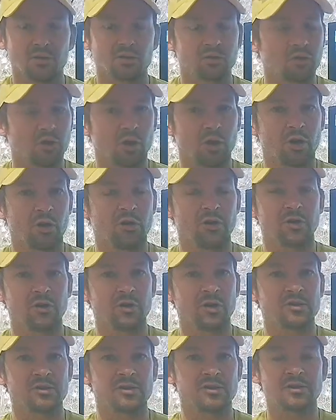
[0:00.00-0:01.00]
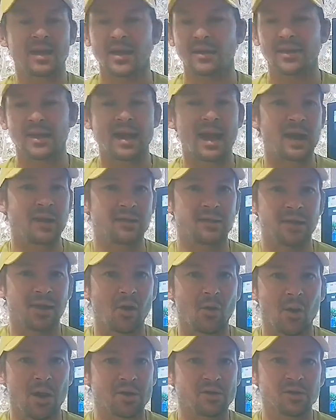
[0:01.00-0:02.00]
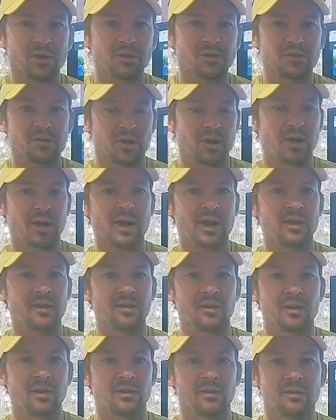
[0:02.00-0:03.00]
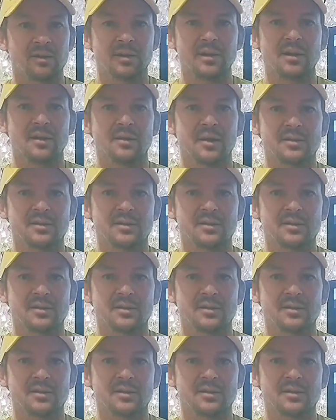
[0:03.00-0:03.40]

So, just take that out of the equation. It's okay.